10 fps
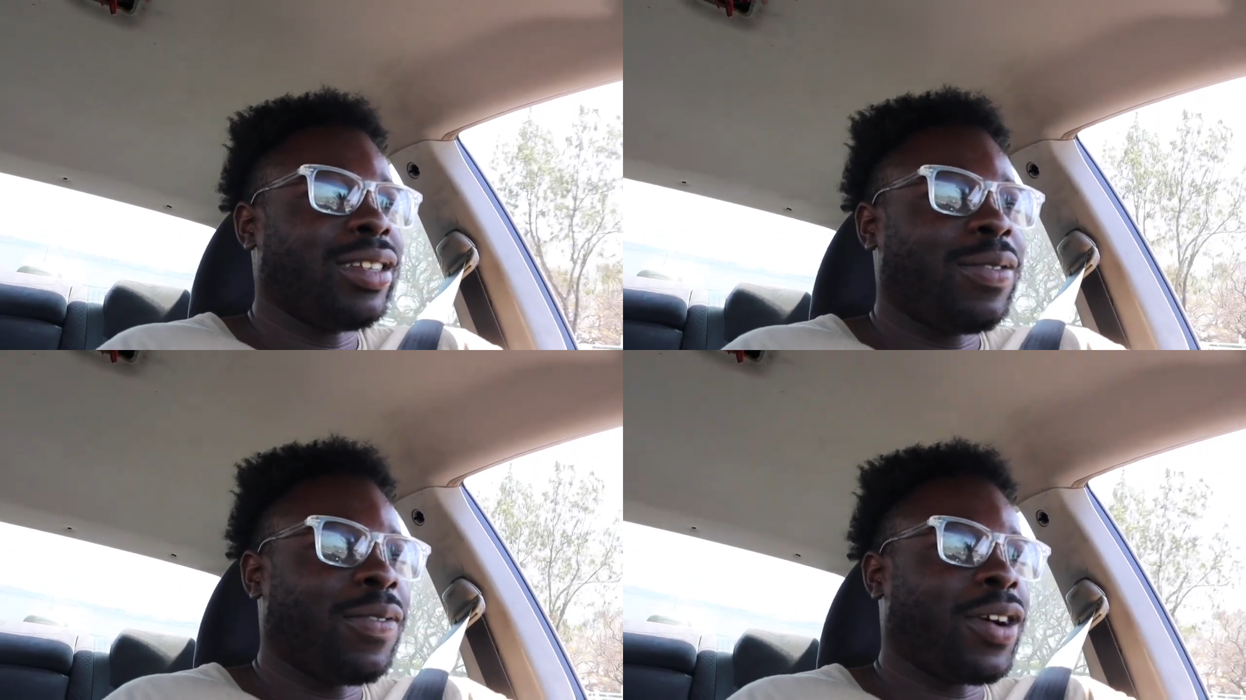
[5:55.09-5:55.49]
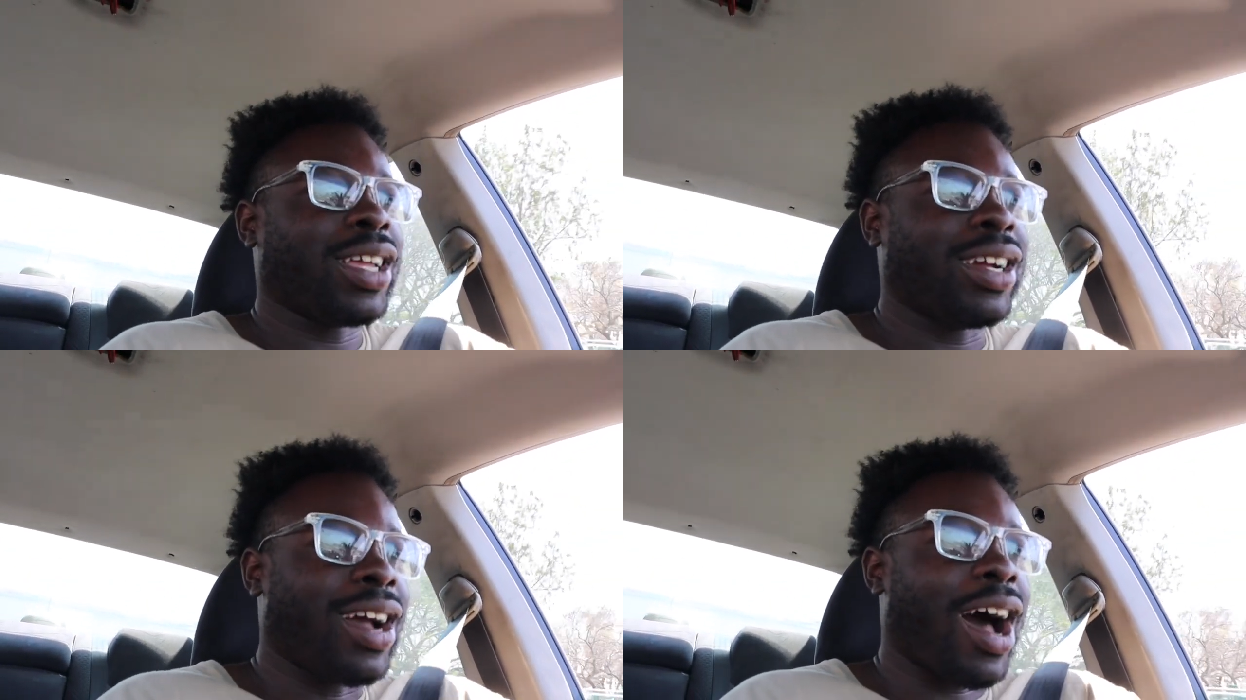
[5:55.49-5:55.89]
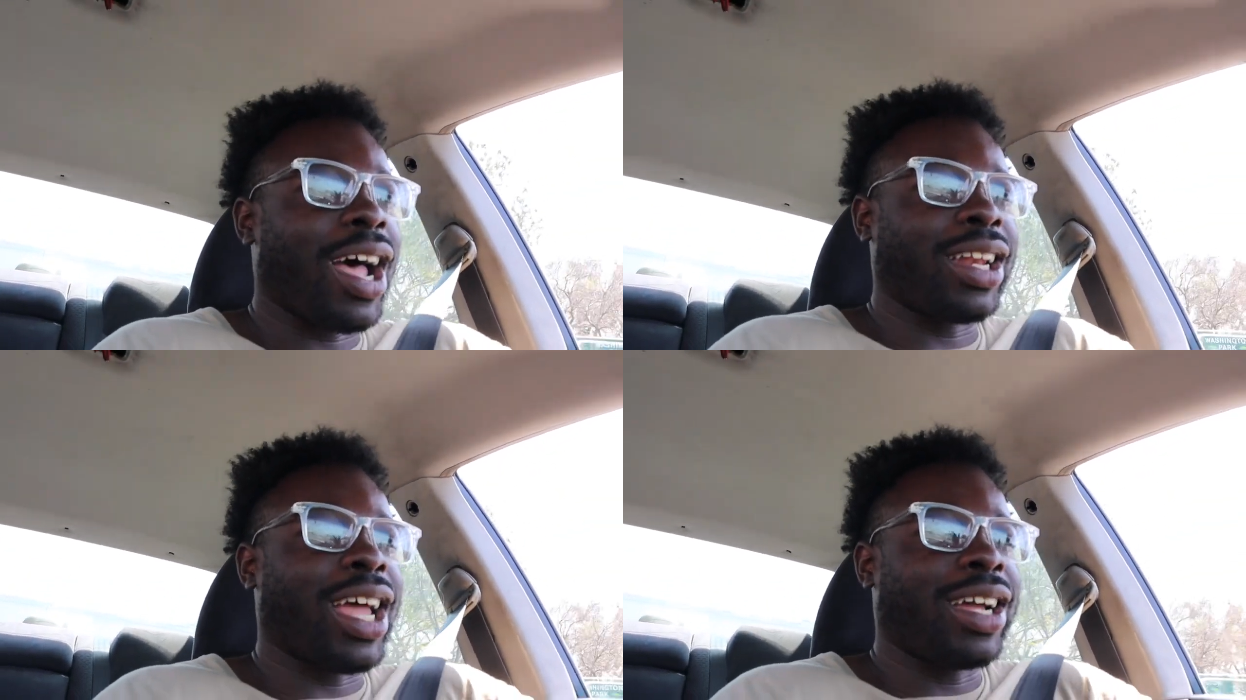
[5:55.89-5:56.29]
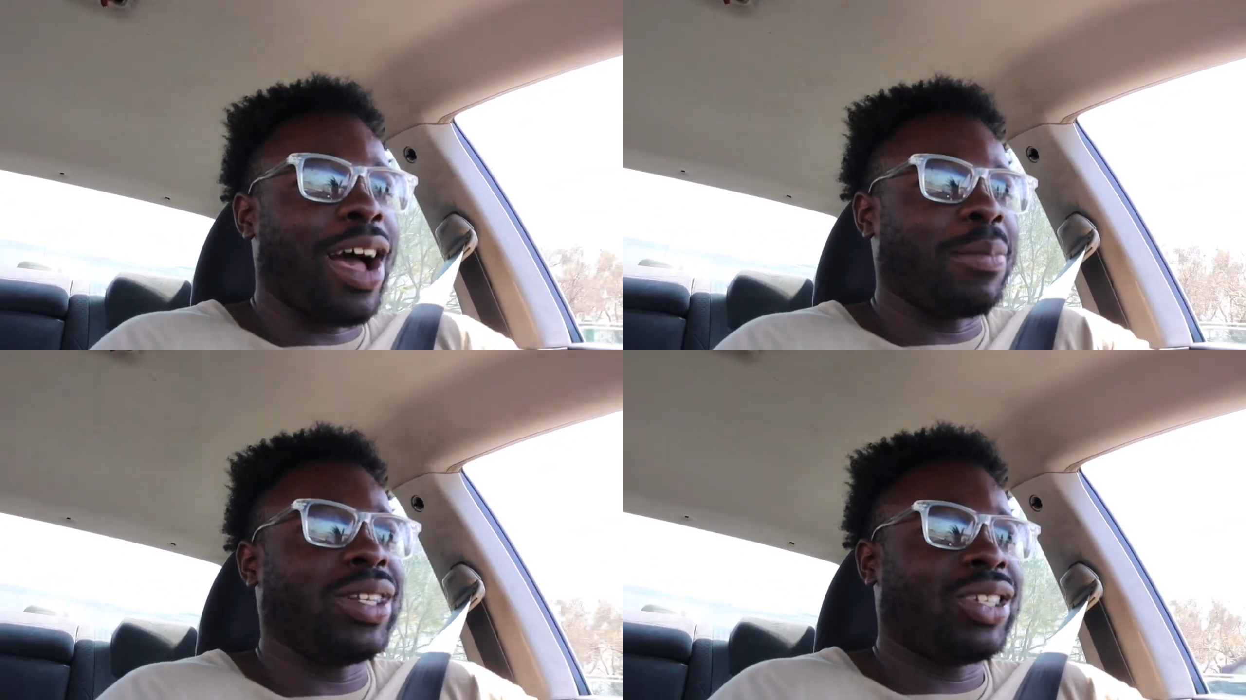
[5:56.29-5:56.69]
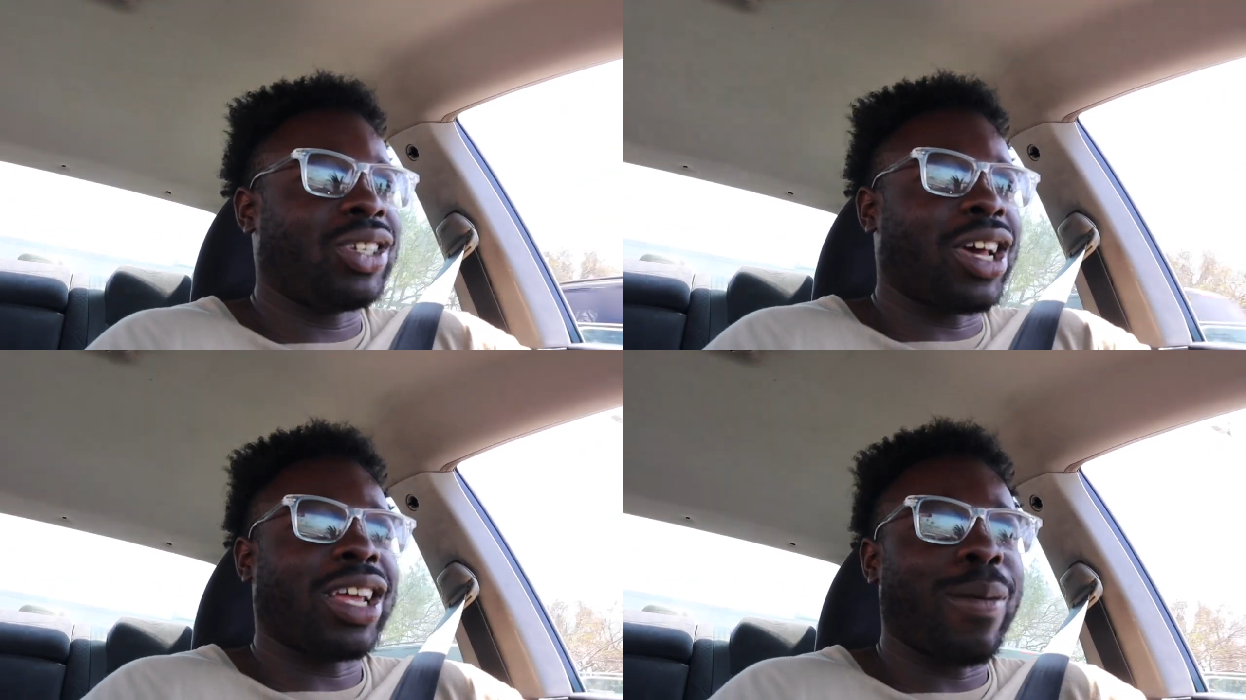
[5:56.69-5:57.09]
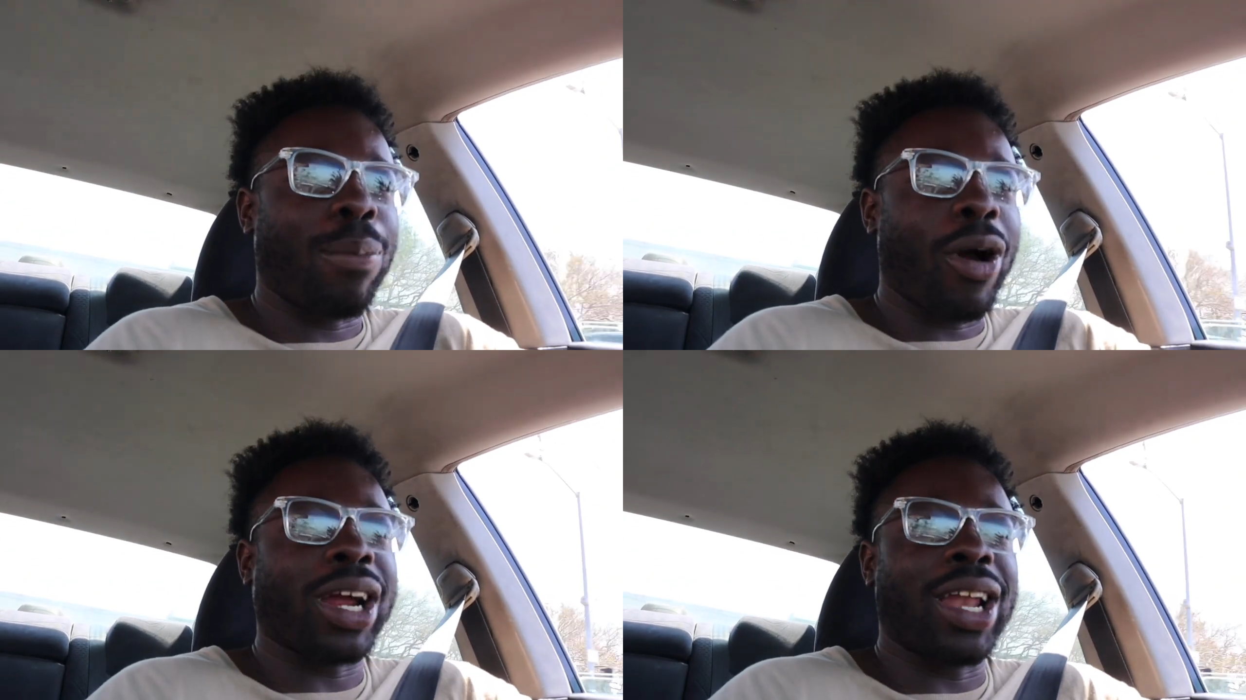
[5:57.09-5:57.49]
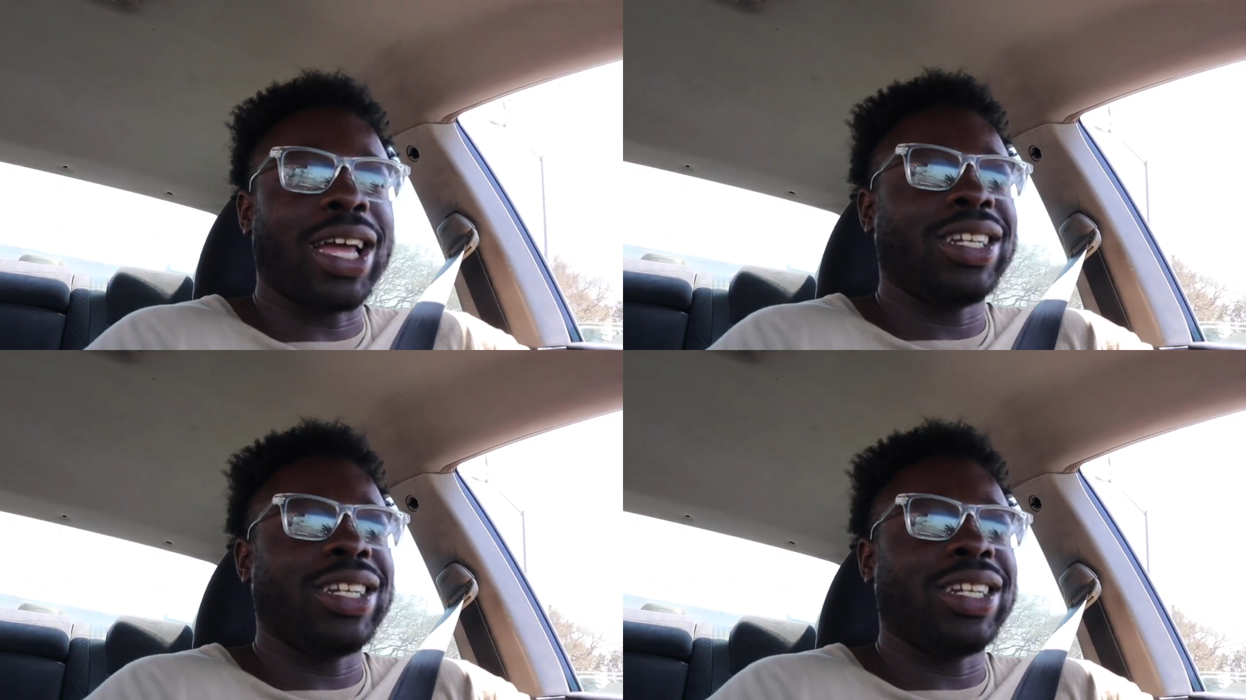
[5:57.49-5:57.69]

This fucking guy, like, got me stuck in a parking lot.